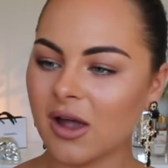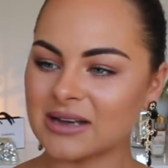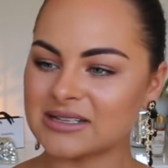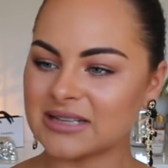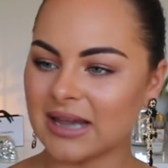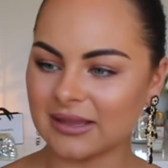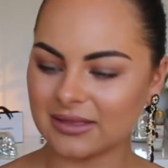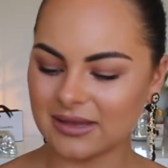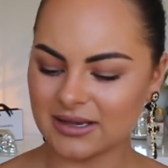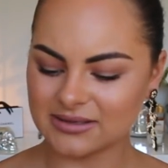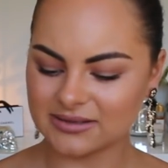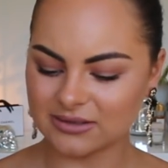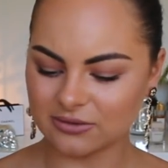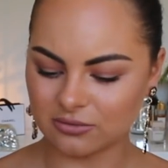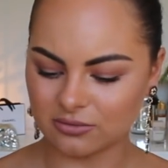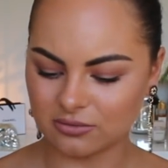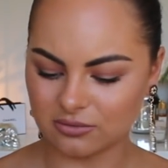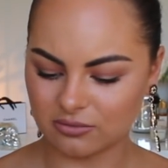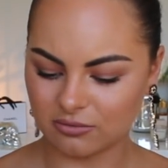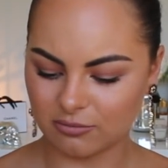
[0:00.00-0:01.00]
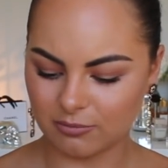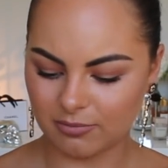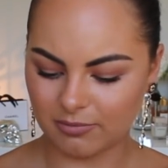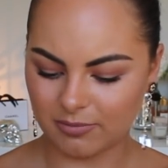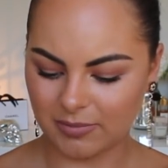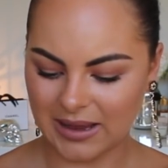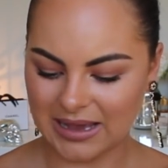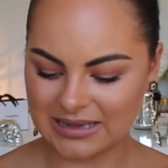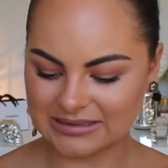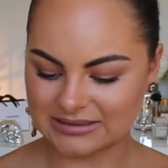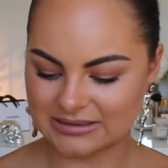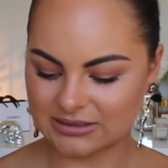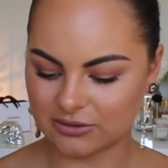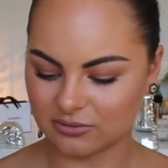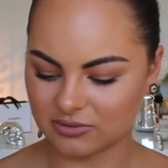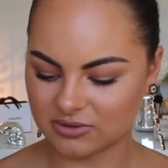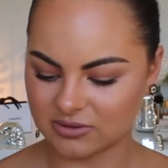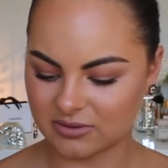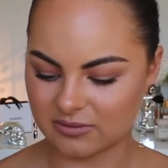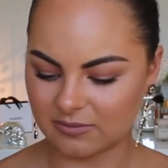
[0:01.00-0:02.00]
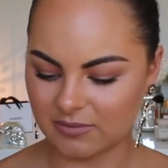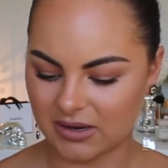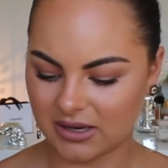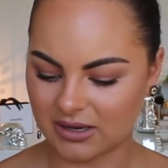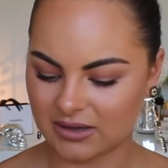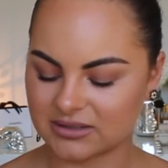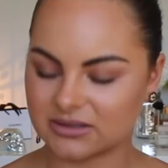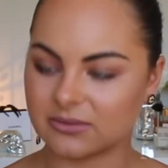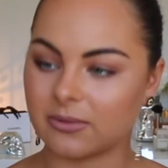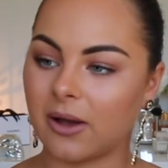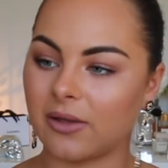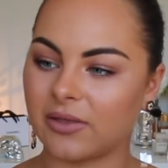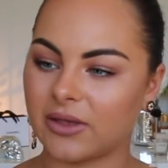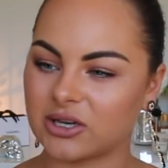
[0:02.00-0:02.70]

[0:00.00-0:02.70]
I take these little pastilles with me as well.